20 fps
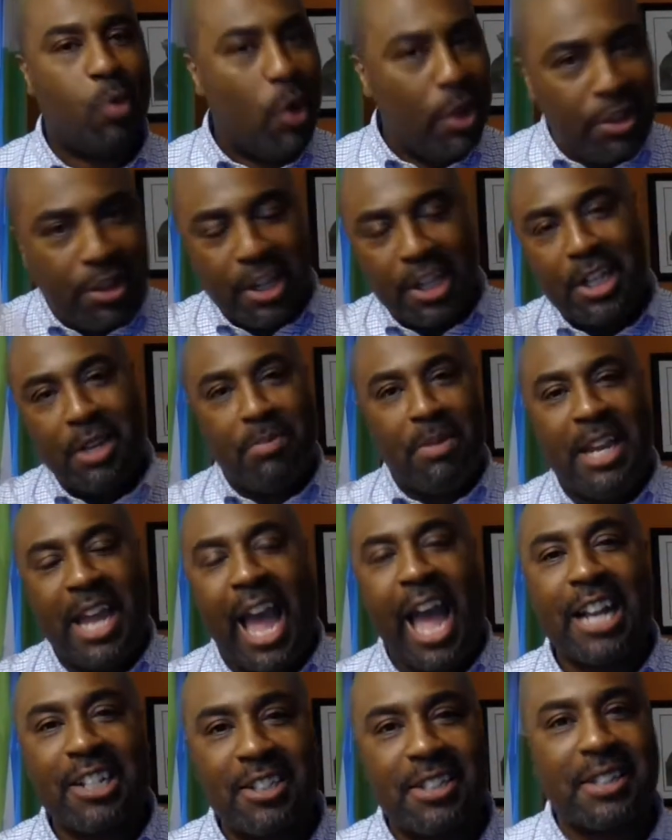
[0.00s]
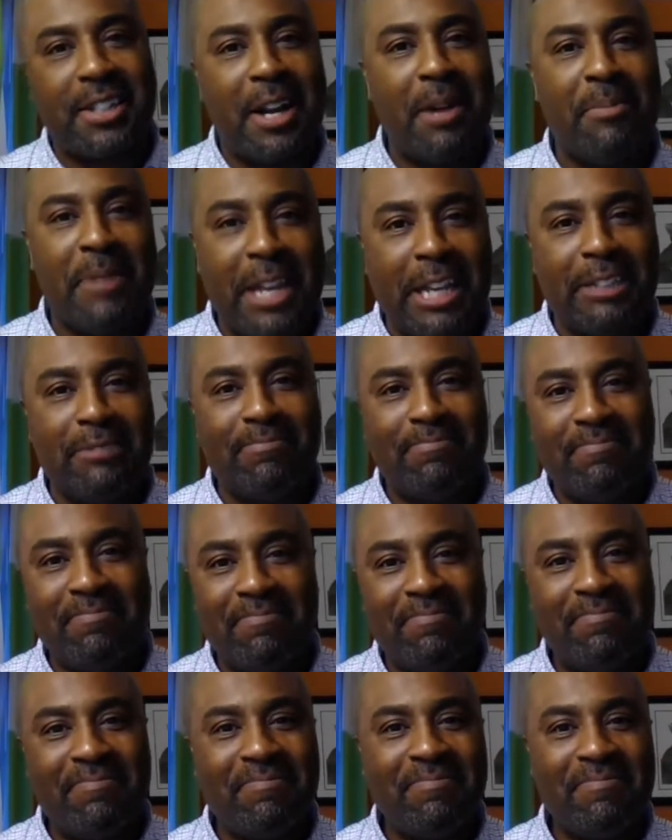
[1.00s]
It's one thing to be asked to come in,
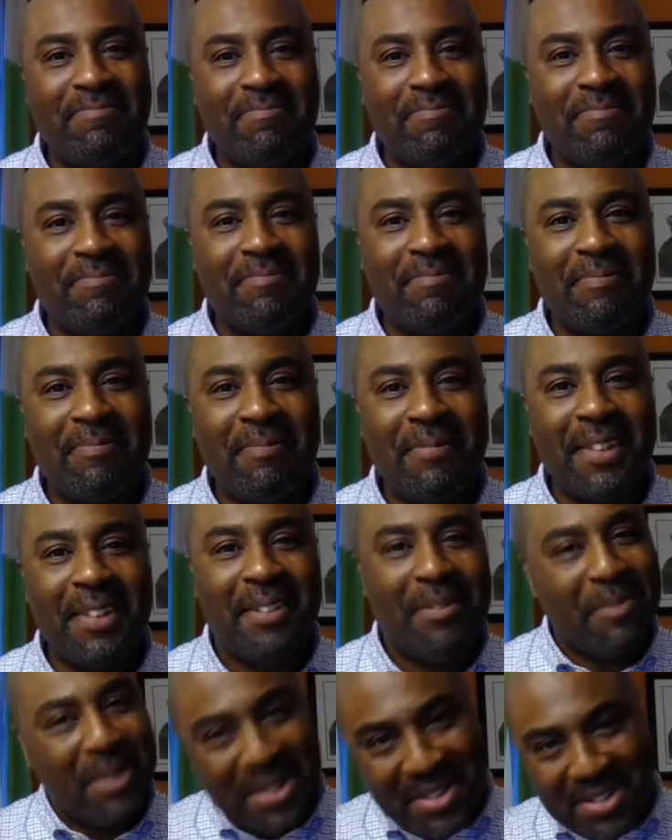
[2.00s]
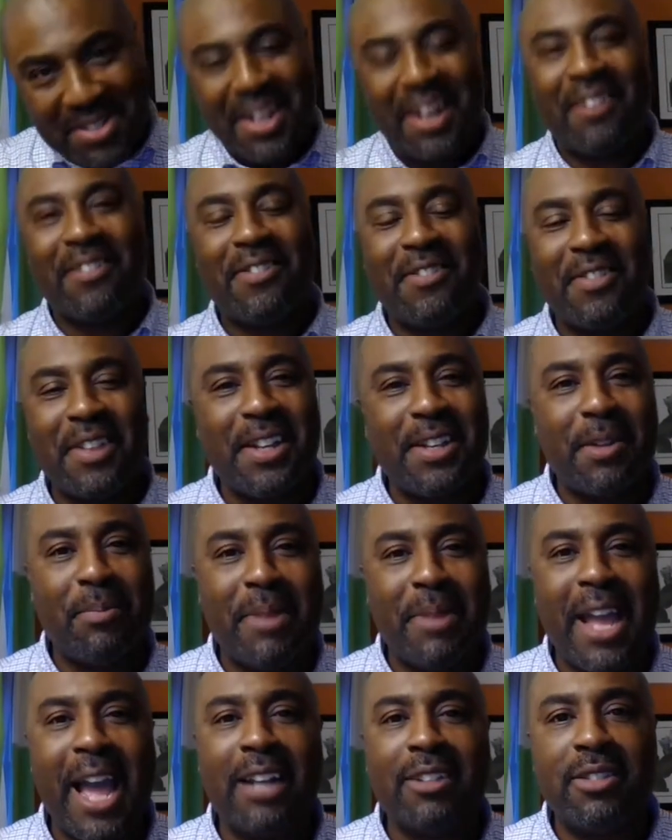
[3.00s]
but it's another
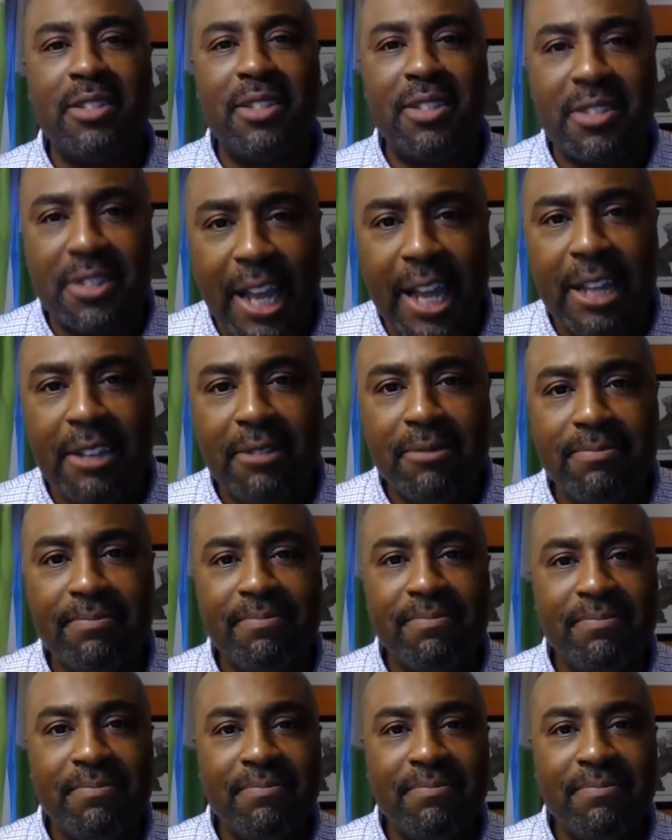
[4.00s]
thing to be asked to stay.